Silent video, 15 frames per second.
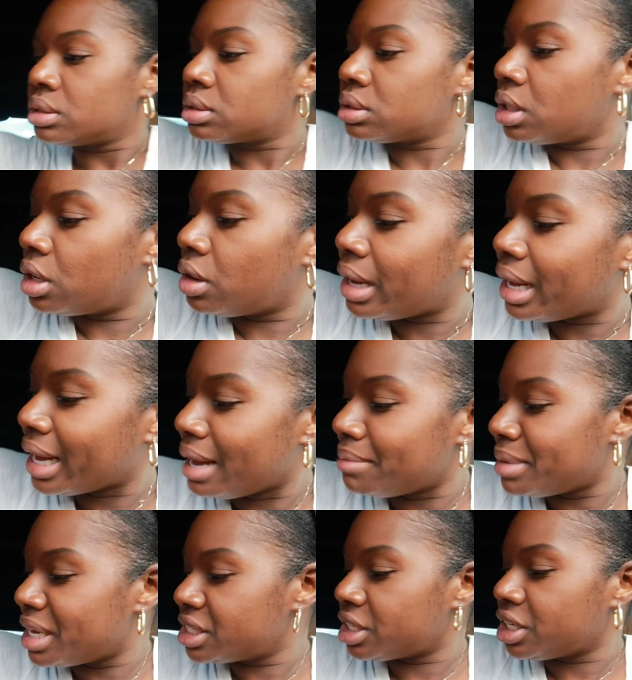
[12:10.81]
So I
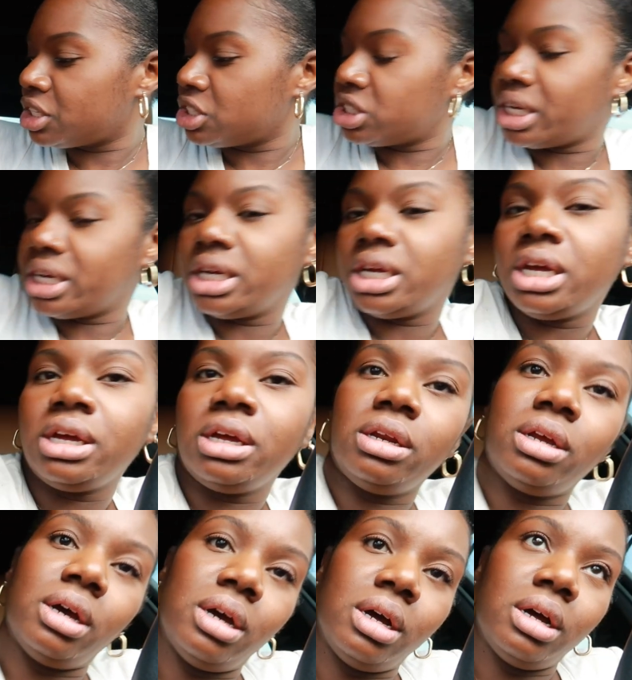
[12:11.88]
got Mason and
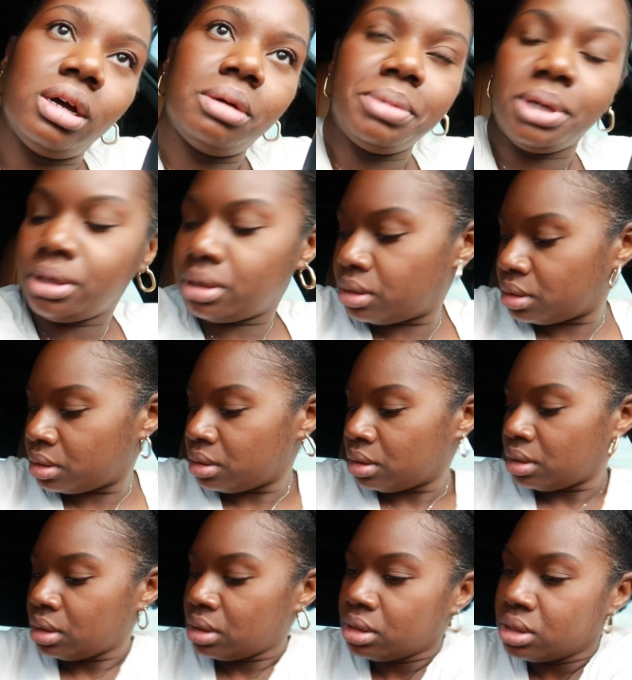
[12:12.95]
Jaden um,
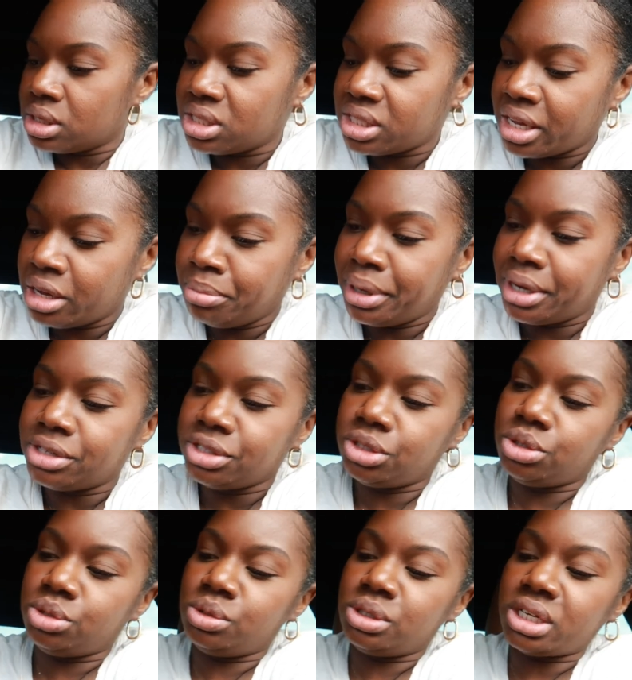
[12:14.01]
the same pair of
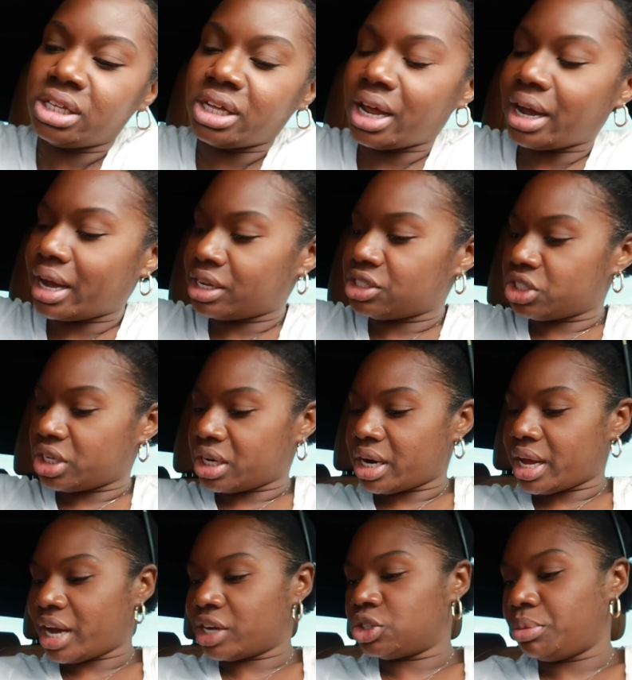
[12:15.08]
shoes, and then I got Jaden
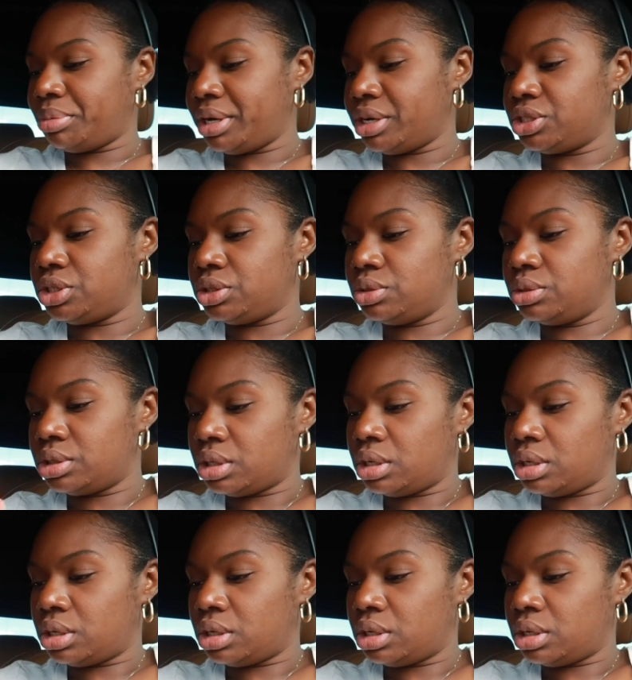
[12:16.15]
the extra pair of shoes.